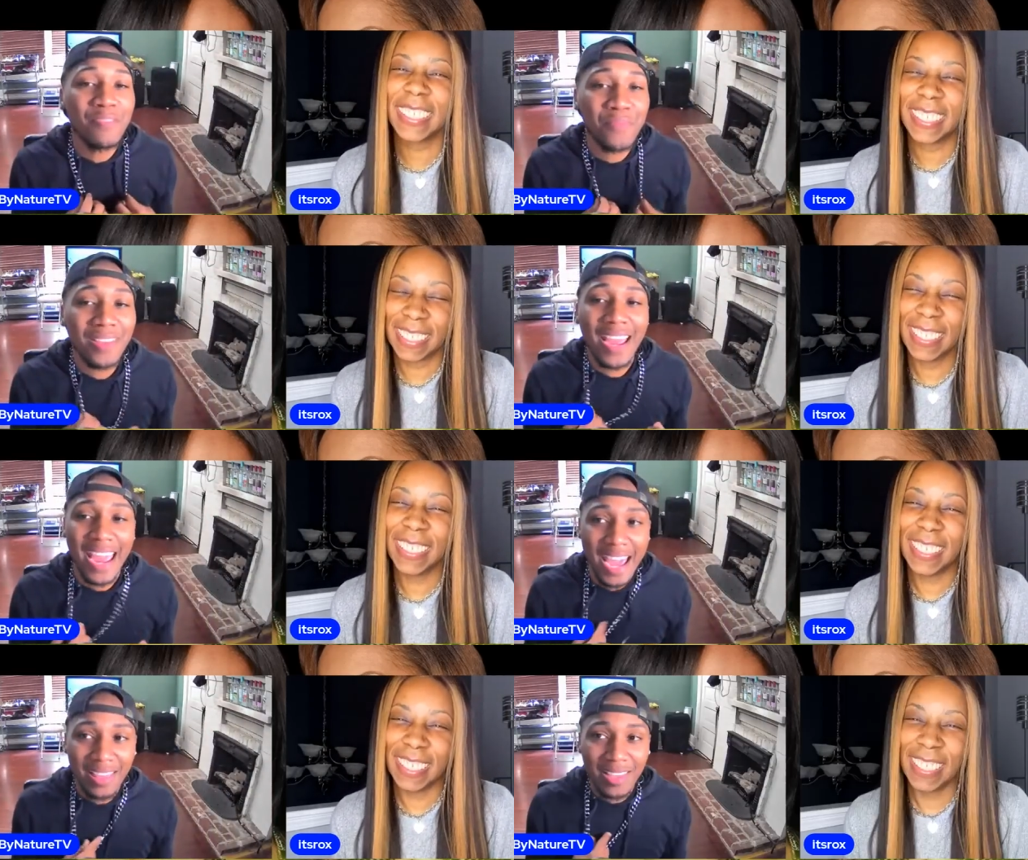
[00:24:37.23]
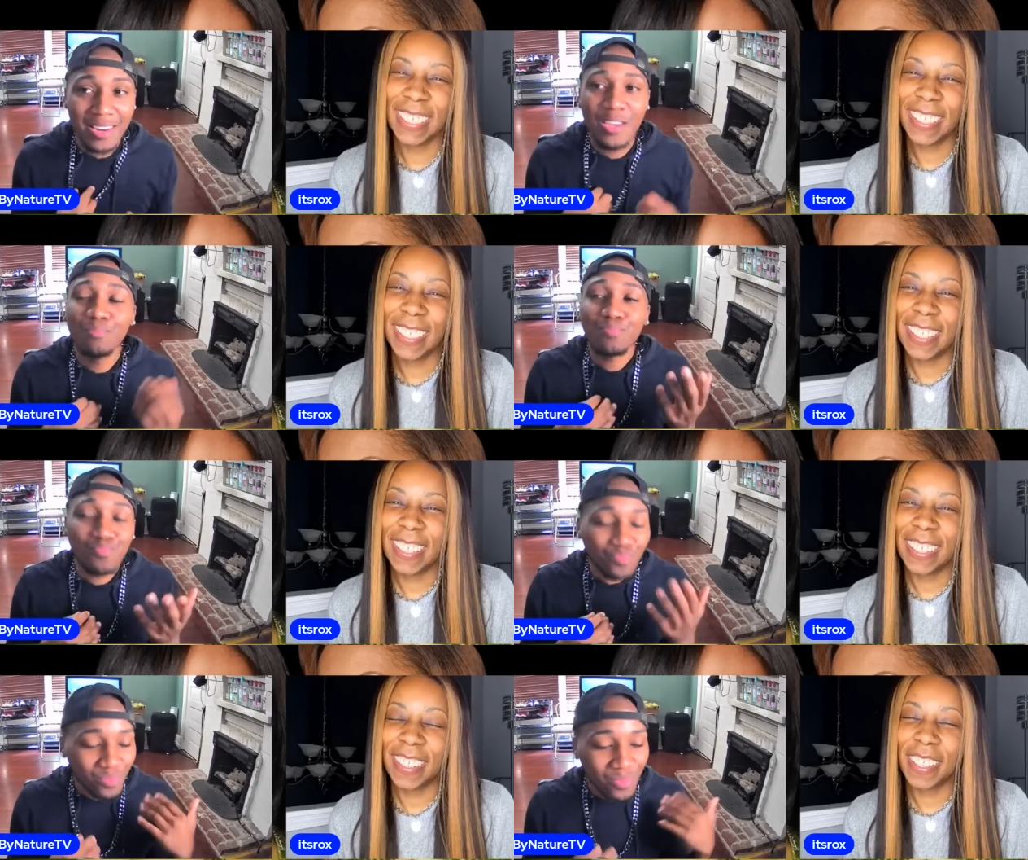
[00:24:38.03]
Speaker 1: brother Anthony,
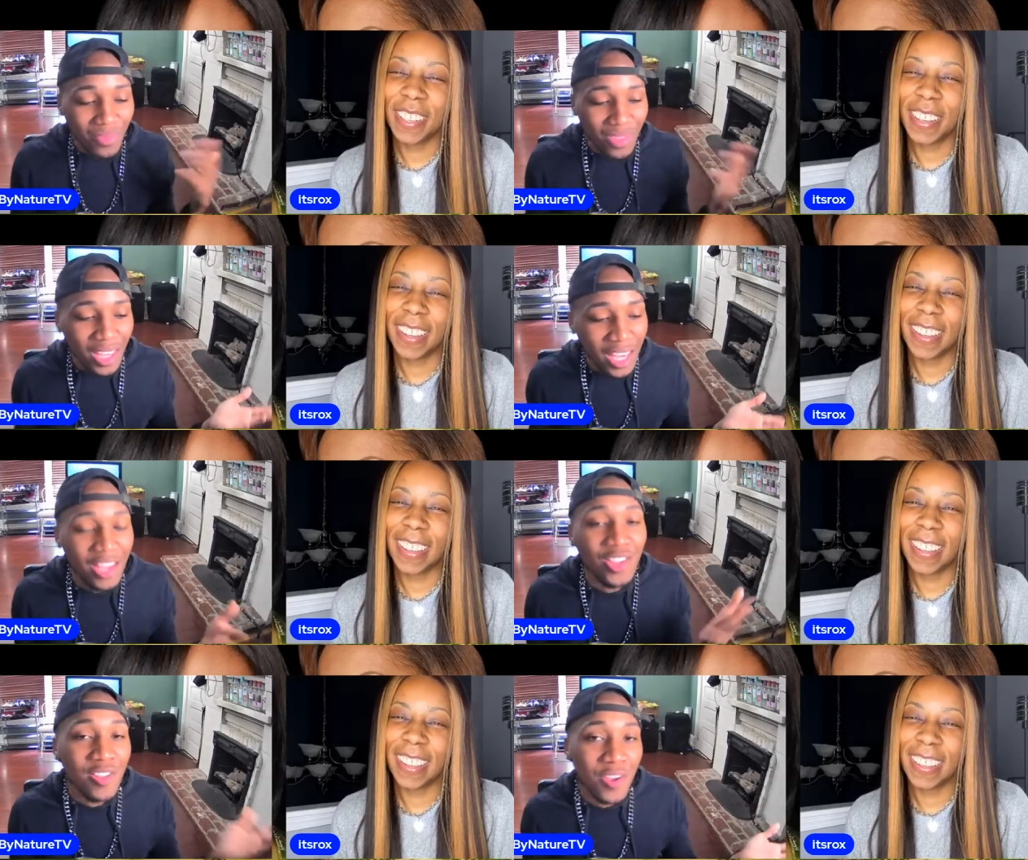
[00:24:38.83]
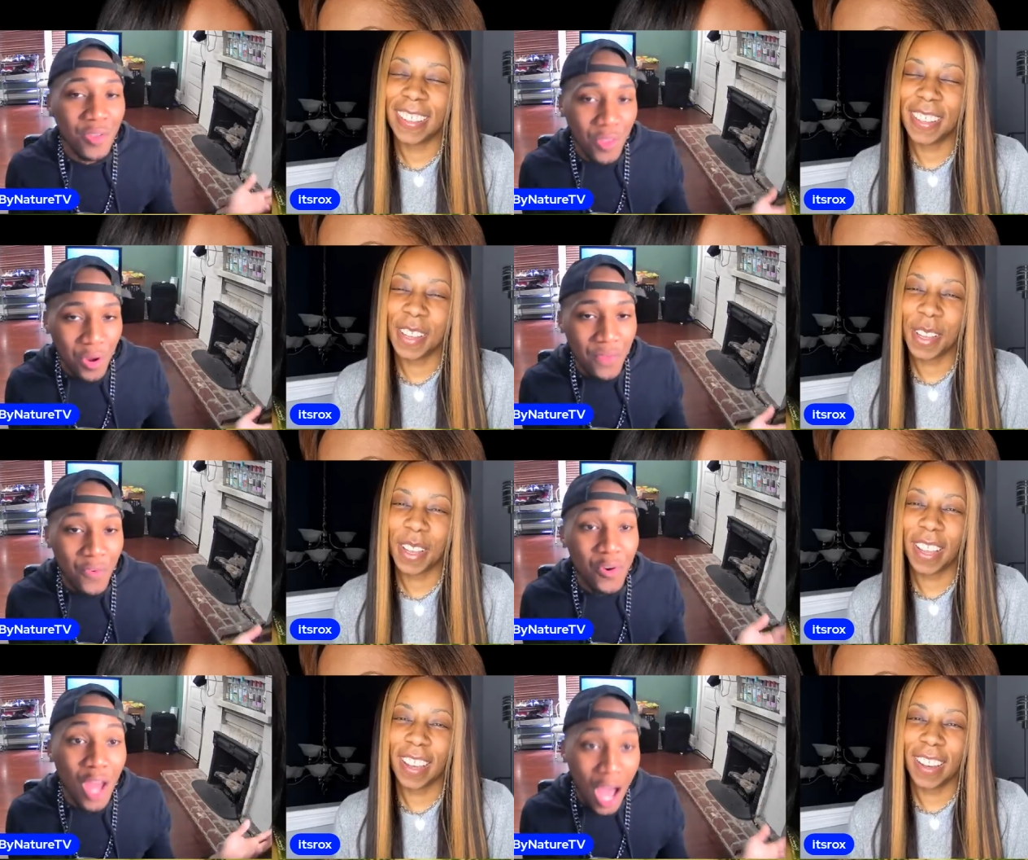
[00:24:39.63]
he just turned 34
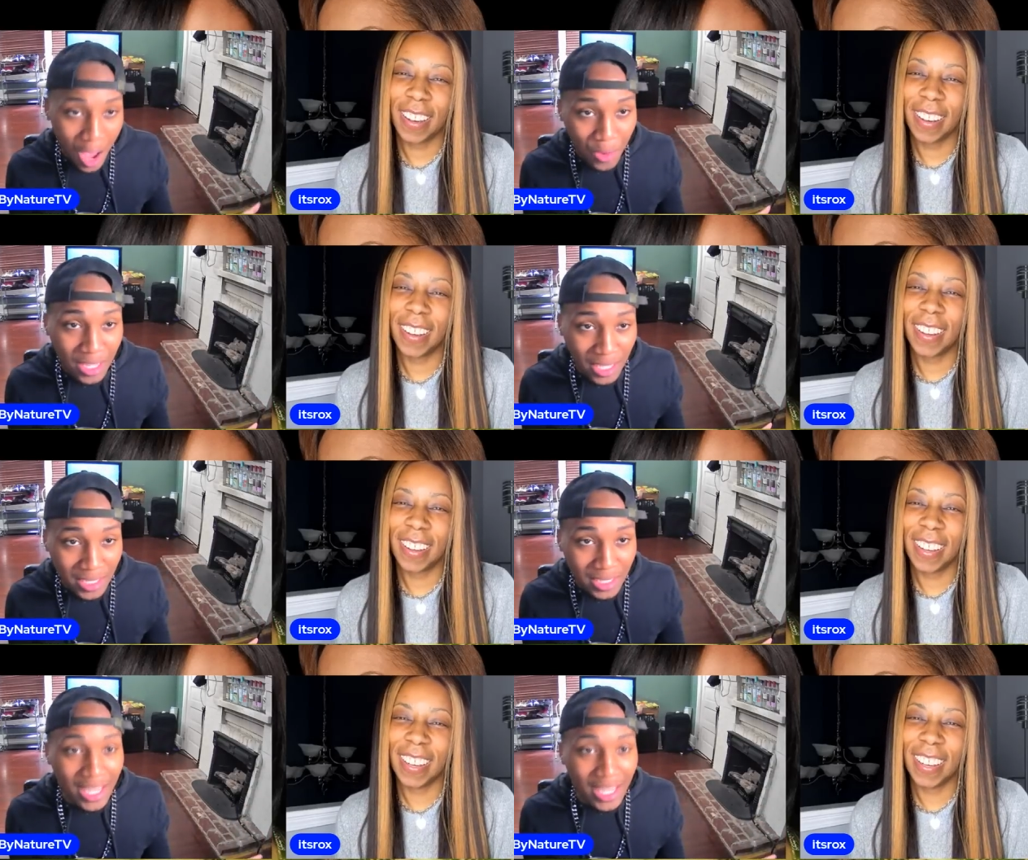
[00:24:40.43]
in August.